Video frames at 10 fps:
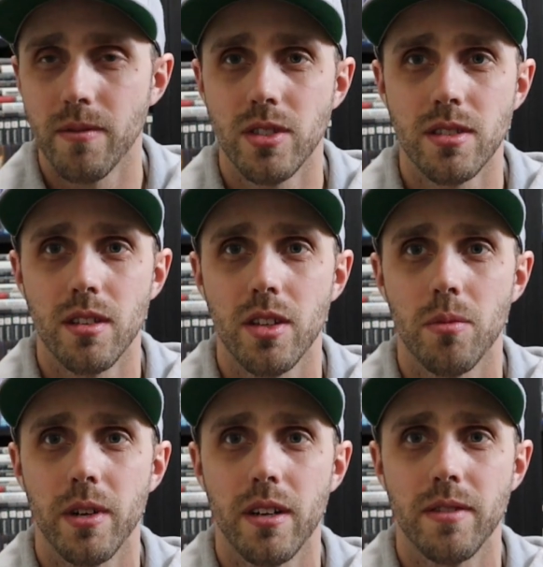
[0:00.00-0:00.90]
just a little
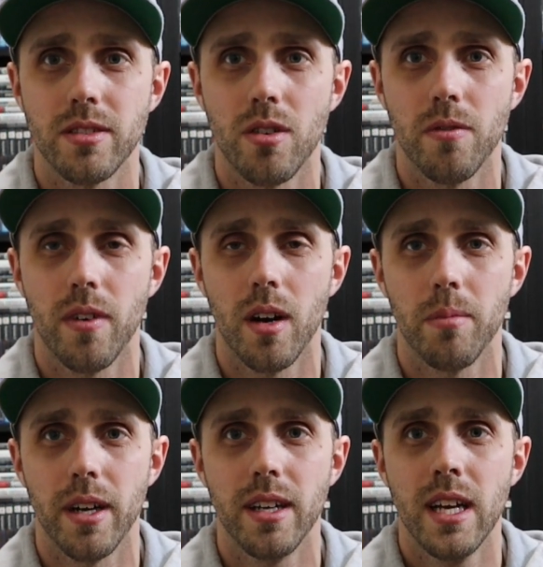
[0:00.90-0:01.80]
bit of it so far,
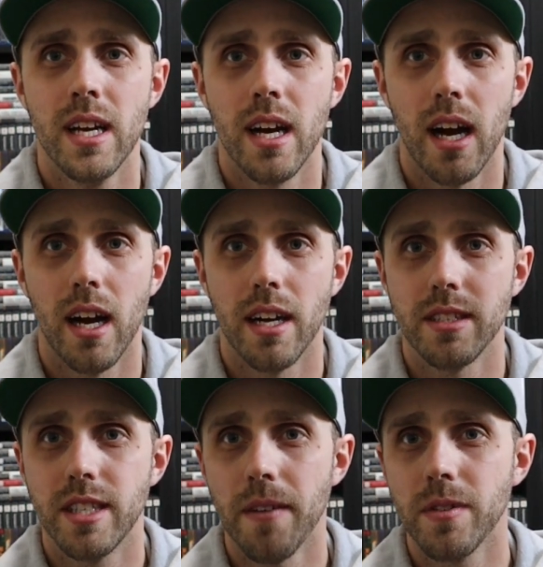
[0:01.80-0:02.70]
but
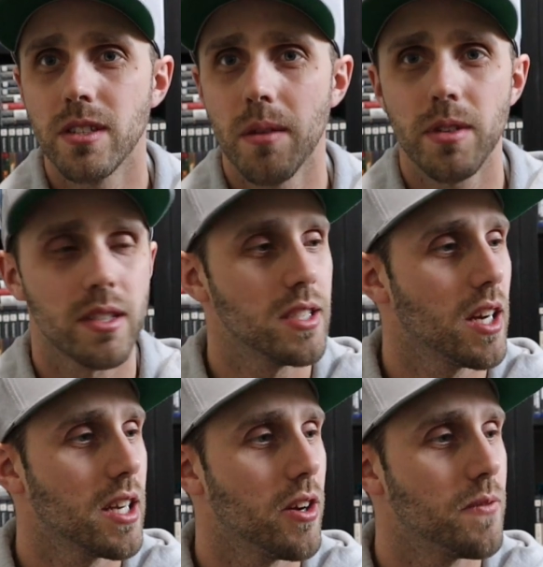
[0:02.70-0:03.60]
definitely something to
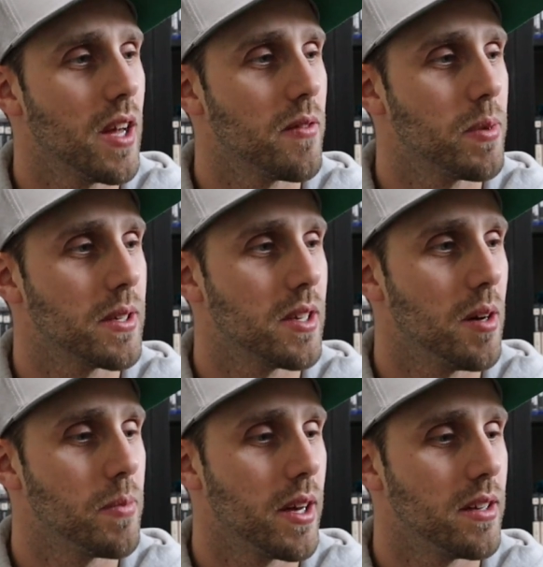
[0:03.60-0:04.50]
check out if you haven't picked it
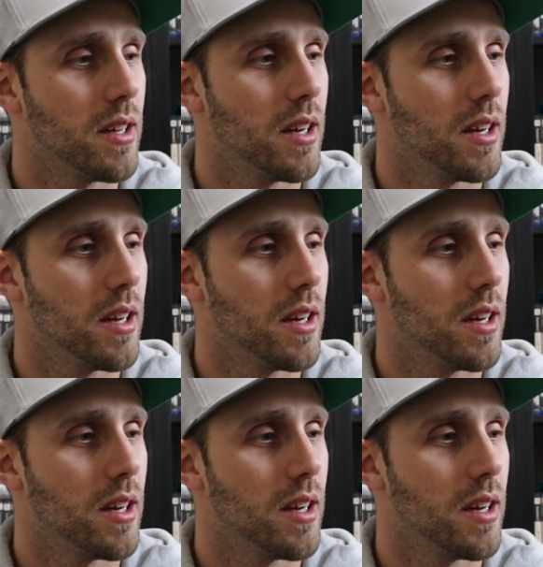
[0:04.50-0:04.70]
up yet.